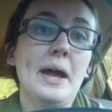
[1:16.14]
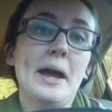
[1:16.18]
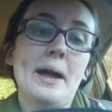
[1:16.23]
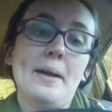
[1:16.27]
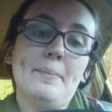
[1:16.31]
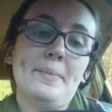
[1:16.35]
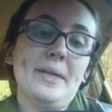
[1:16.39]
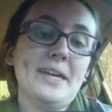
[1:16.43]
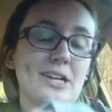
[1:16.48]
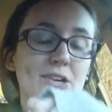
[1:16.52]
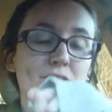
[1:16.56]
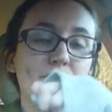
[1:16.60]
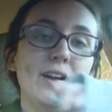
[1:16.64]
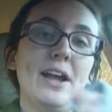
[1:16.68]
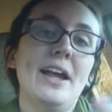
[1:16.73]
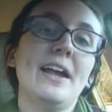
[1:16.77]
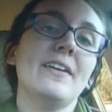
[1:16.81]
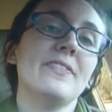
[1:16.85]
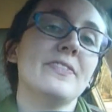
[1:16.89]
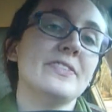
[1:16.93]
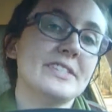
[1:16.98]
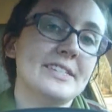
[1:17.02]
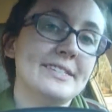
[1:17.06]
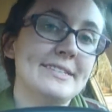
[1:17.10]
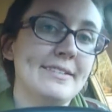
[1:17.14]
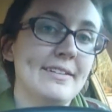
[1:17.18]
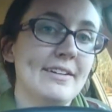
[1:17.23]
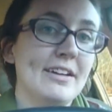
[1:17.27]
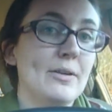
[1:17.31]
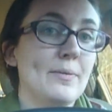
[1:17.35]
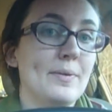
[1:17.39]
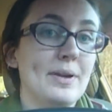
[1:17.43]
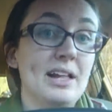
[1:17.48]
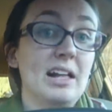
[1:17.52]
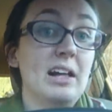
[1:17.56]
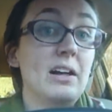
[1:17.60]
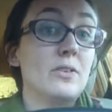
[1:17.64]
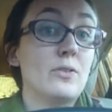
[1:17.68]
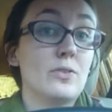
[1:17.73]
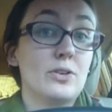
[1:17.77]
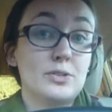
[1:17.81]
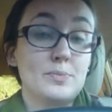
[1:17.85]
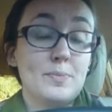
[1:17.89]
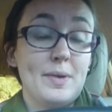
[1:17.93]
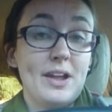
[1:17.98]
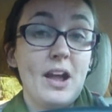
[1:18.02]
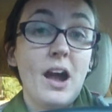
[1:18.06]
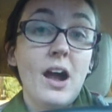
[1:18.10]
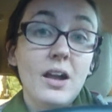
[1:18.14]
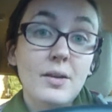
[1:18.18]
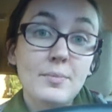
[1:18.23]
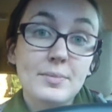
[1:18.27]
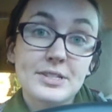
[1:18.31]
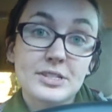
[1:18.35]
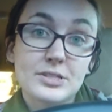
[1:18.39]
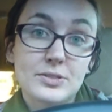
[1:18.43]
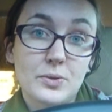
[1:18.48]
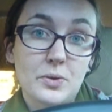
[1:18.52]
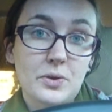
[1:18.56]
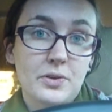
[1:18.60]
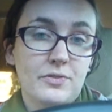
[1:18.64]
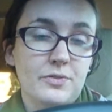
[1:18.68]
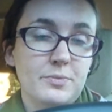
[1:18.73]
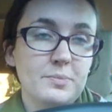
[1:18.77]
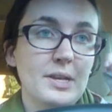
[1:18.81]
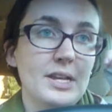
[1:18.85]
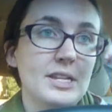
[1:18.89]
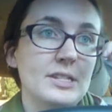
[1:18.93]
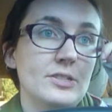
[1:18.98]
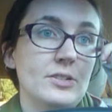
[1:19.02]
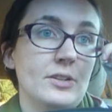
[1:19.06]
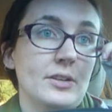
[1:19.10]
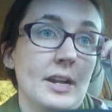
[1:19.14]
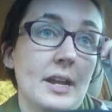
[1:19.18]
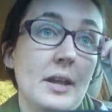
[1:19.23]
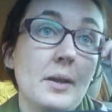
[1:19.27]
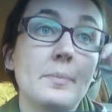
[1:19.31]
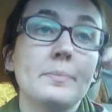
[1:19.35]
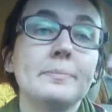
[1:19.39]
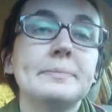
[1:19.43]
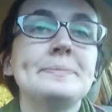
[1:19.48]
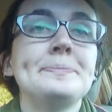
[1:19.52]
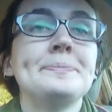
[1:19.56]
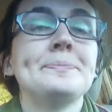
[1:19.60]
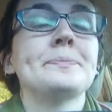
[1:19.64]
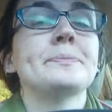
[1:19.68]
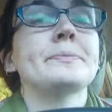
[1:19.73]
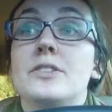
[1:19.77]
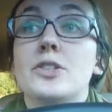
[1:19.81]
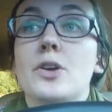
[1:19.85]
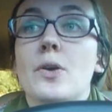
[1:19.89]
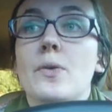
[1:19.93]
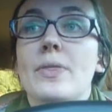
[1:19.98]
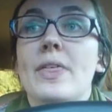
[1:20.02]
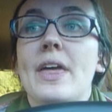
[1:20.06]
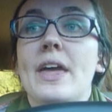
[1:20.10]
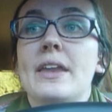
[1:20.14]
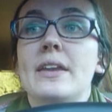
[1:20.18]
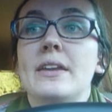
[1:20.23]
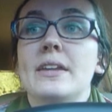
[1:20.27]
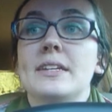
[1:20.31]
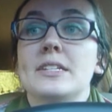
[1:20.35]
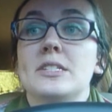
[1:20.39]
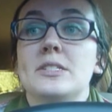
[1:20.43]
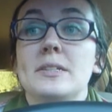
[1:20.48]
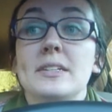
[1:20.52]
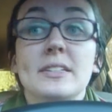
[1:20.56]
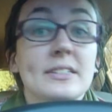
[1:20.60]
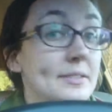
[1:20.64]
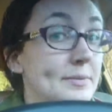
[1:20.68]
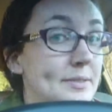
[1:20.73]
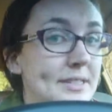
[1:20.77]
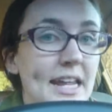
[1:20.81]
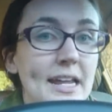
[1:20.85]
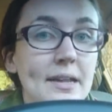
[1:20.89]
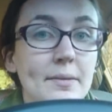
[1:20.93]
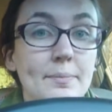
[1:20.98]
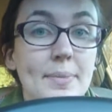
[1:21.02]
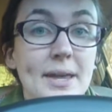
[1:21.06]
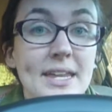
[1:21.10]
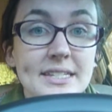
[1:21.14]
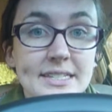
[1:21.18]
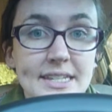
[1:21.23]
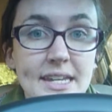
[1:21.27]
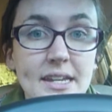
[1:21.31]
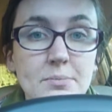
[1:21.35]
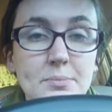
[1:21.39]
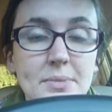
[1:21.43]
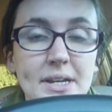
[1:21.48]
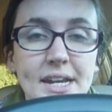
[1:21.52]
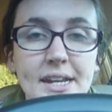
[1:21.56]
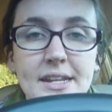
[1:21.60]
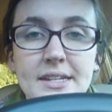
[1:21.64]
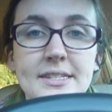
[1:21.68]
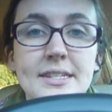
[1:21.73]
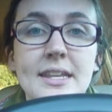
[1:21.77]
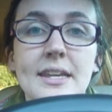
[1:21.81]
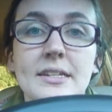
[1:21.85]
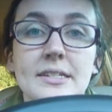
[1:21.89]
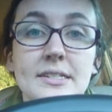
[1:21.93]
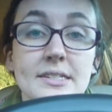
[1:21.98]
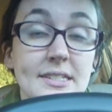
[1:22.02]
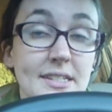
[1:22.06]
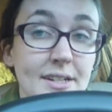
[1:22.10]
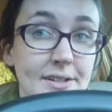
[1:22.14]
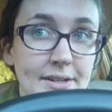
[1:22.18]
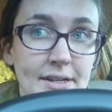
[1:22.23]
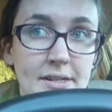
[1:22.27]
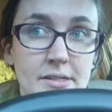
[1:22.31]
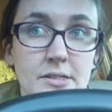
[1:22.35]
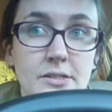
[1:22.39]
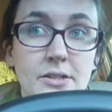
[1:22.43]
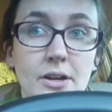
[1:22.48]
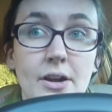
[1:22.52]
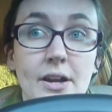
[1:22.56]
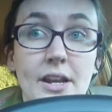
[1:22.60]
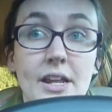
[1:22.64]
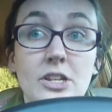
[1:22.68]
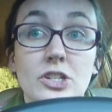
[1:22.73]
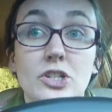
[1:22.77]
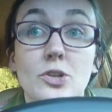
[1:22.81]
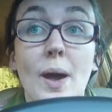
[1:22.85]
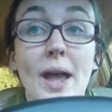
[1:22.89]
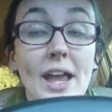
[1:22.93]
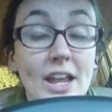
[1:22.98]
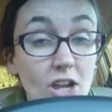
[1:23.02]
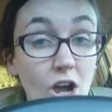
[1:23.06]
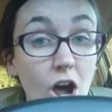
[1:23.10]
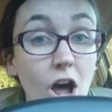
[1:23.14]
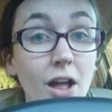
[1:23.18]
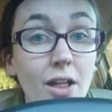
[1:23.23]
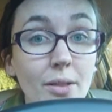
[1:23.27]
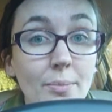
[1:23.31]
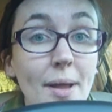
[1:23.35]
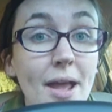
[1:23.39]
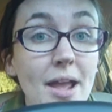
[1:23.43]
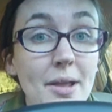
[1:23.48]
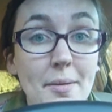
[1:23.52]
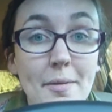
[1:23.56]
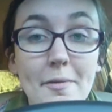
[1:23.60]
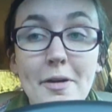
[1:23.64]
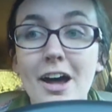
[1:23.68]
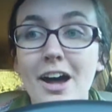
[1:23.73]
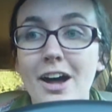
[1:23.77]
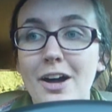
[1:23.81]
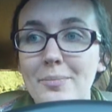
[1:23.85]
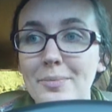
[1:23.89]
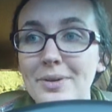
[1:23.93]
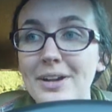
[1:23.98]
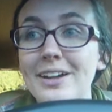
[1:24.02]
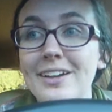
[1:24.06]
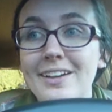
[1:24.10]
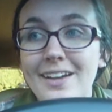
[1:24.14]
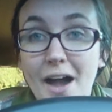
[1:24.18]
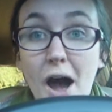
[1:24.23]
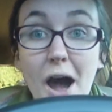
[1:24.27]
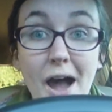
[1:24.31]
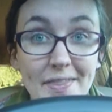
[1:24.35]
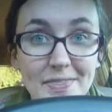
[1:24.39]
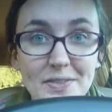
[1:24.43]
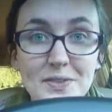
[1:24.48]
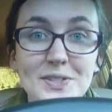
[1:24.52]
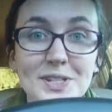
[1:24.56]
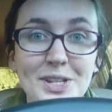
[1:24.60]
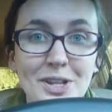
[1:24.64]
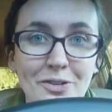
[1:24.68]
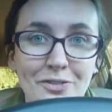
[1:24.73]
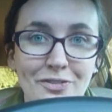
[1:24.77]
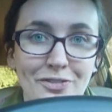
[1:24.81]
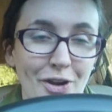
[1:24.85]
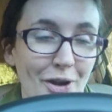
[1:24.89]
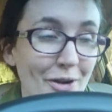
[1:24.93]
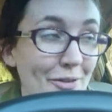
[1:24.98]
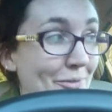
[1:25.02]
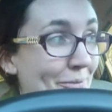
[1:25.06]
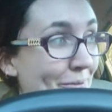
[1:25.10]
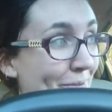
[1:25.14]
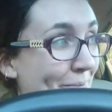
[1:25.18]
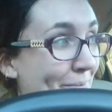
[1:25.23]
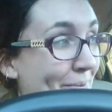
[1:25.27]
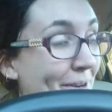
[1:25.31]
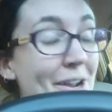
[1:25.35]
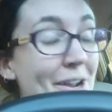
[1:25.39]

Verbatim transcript: I'm like cranking the steering wheel. Of course, my arm is sore from yesterday. So then it's, it's t- been 10 minutes and it's still not starting. So I call my mom on the cell phone